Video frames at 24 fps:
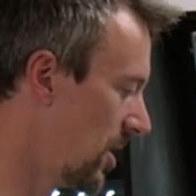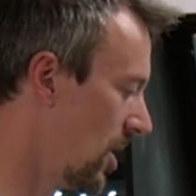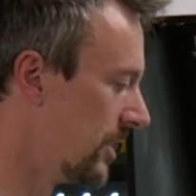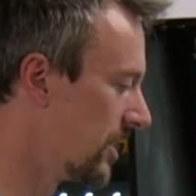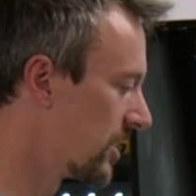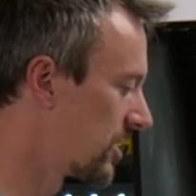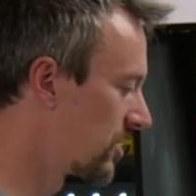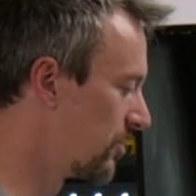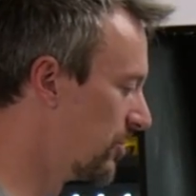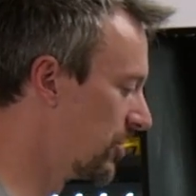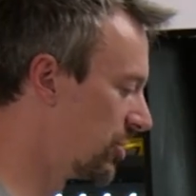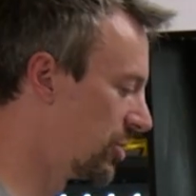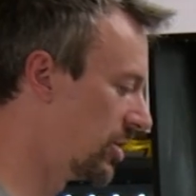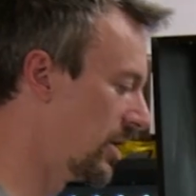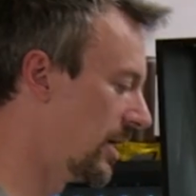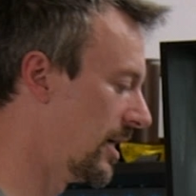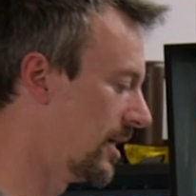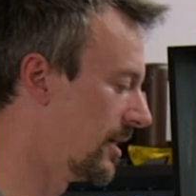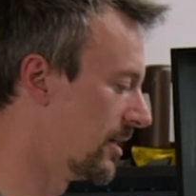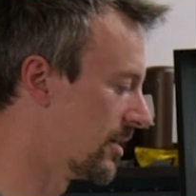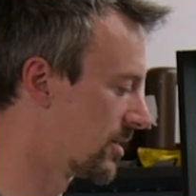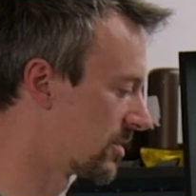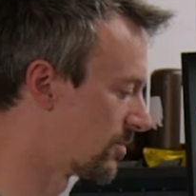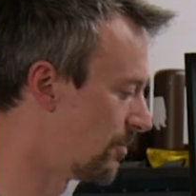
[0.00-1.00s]
This
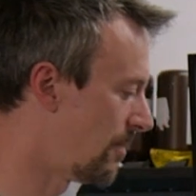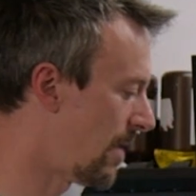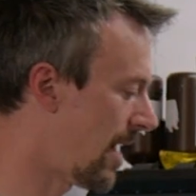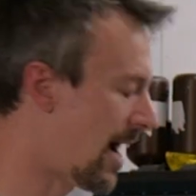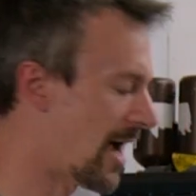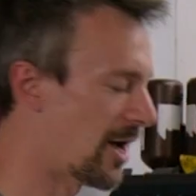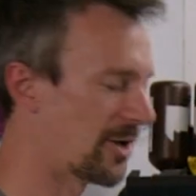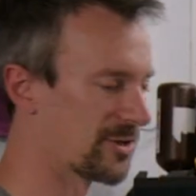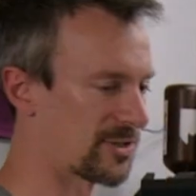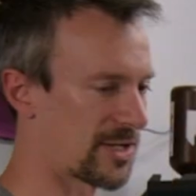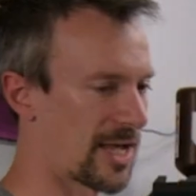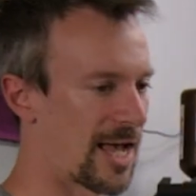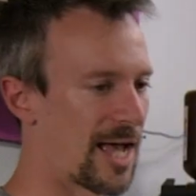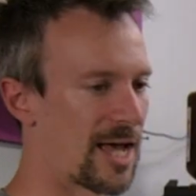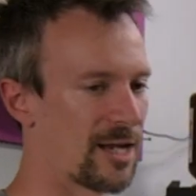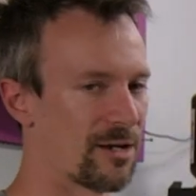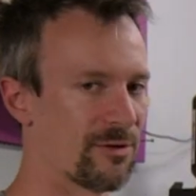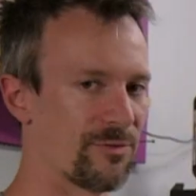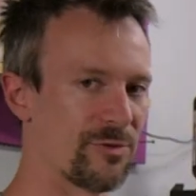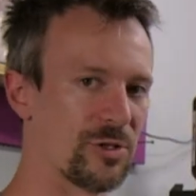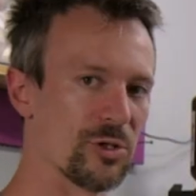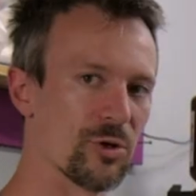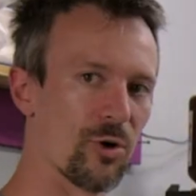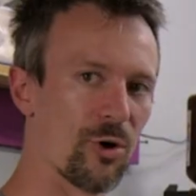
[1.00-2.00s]
machine is miles ahead
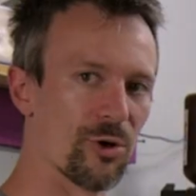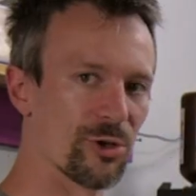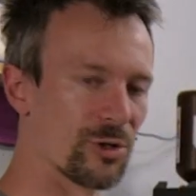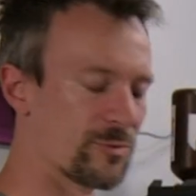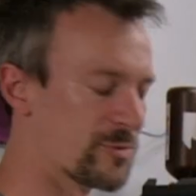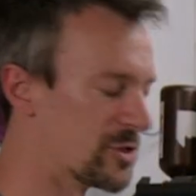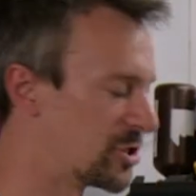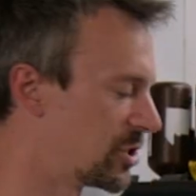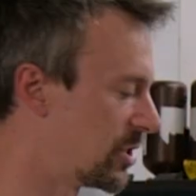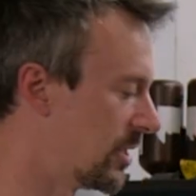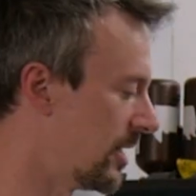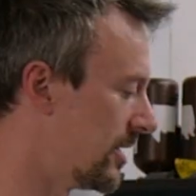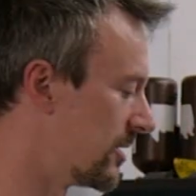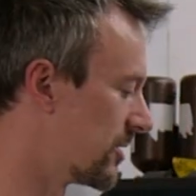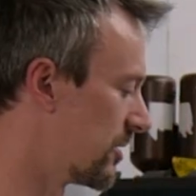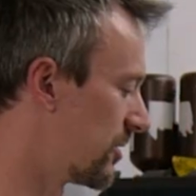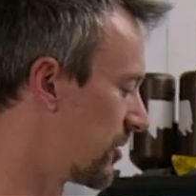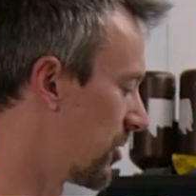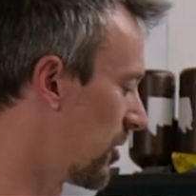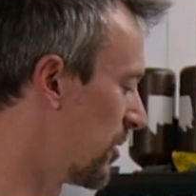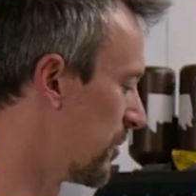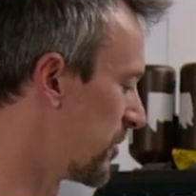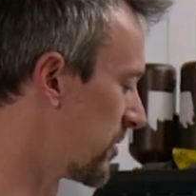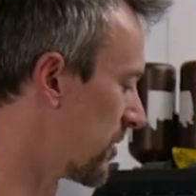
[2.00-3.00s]
of the older machines in
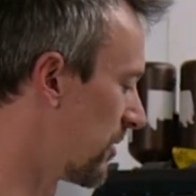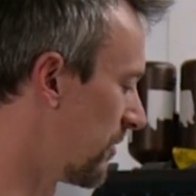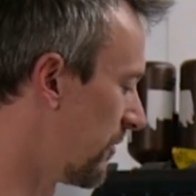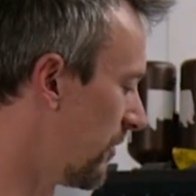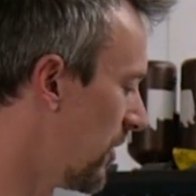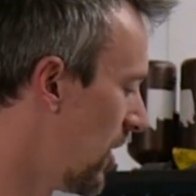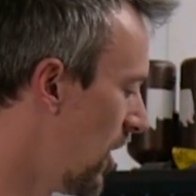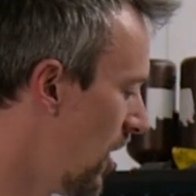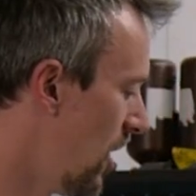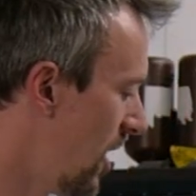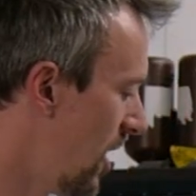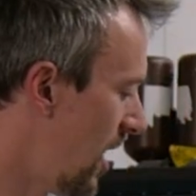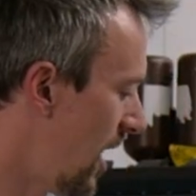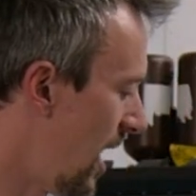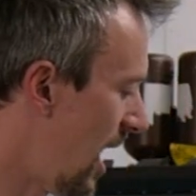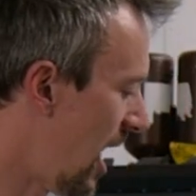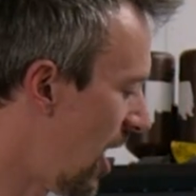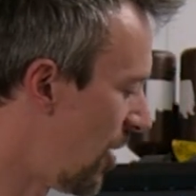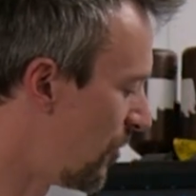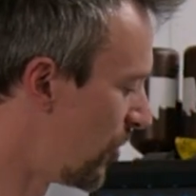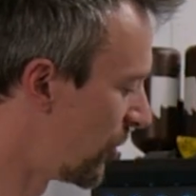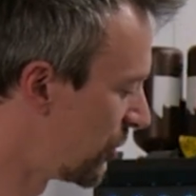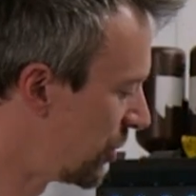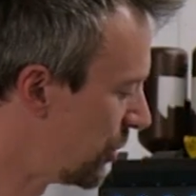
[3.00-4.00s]
terms of
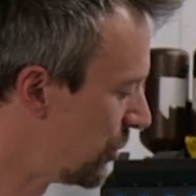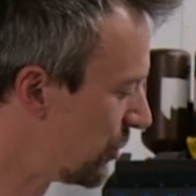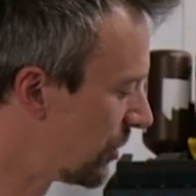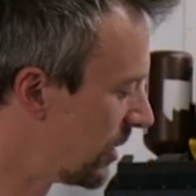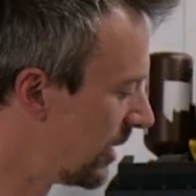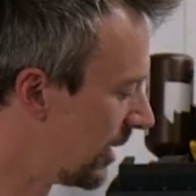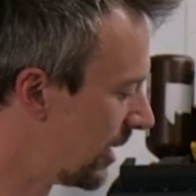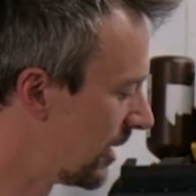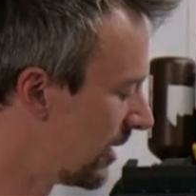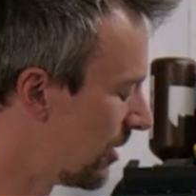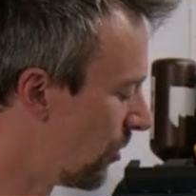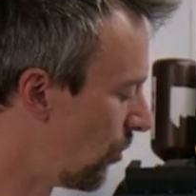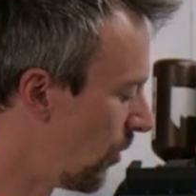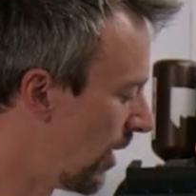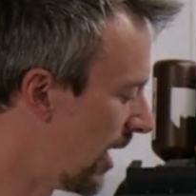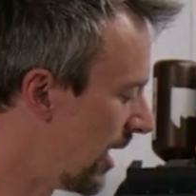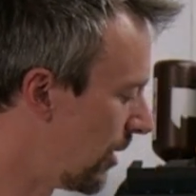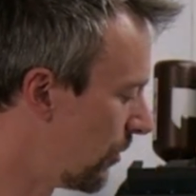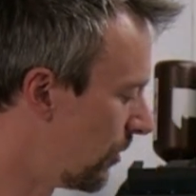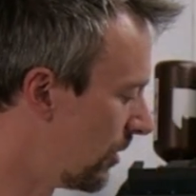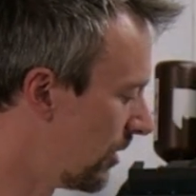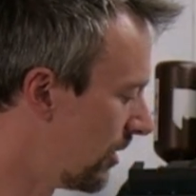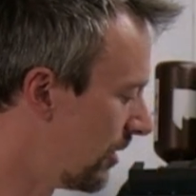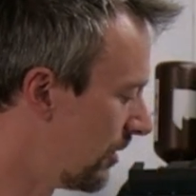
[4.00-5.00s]
how much you can get away
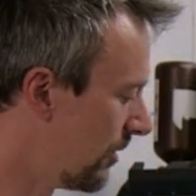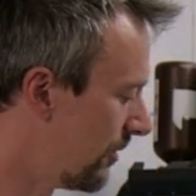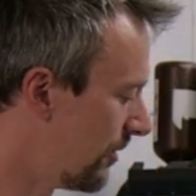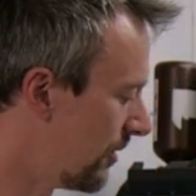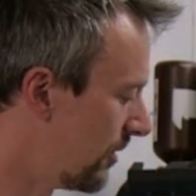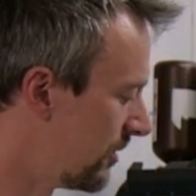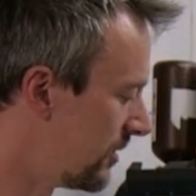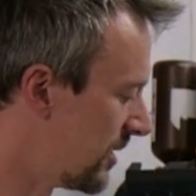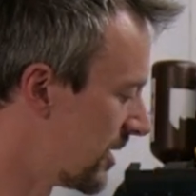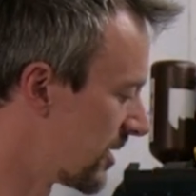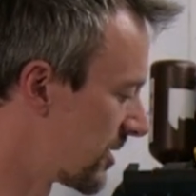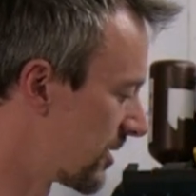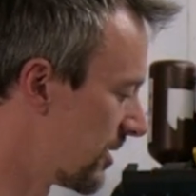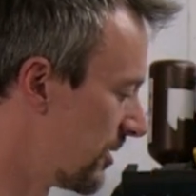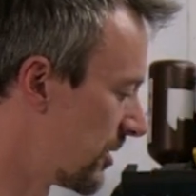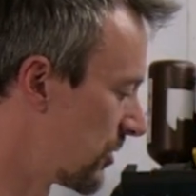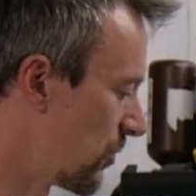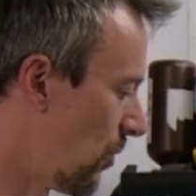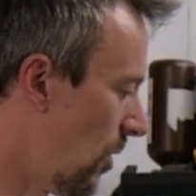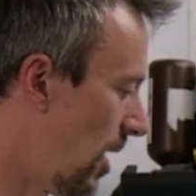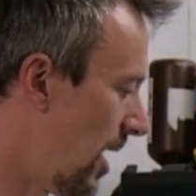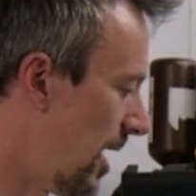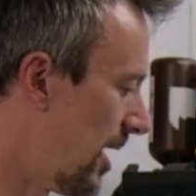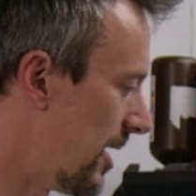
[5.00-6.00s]
with
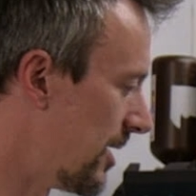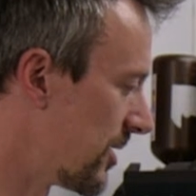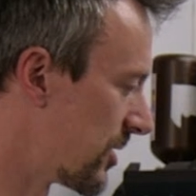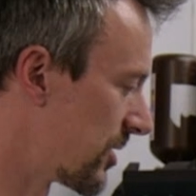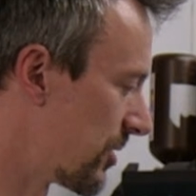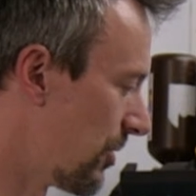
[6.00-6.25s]
distance-wise.